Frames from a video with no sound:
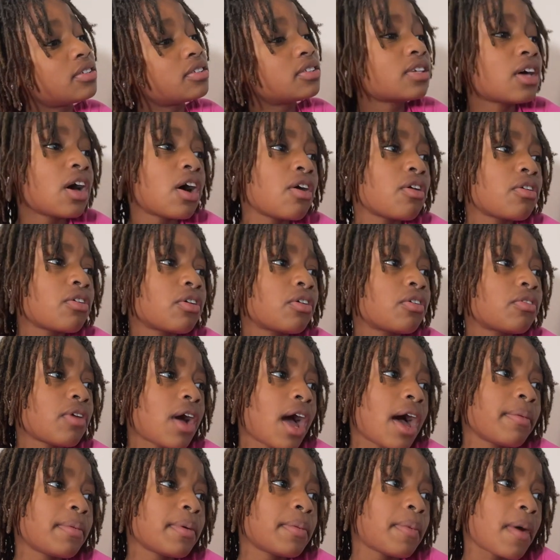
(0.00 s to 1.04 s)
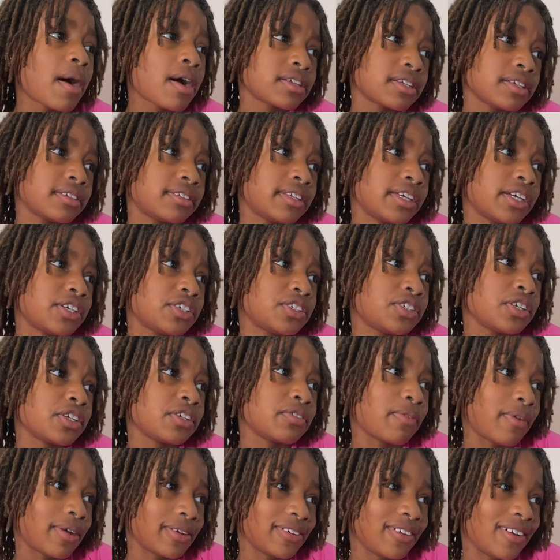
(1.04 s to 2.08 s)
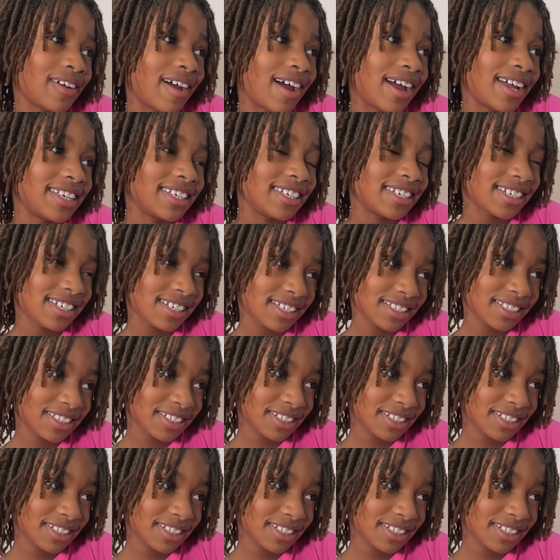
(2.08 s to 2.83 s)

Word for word: so grab a box of tissues while you're at it.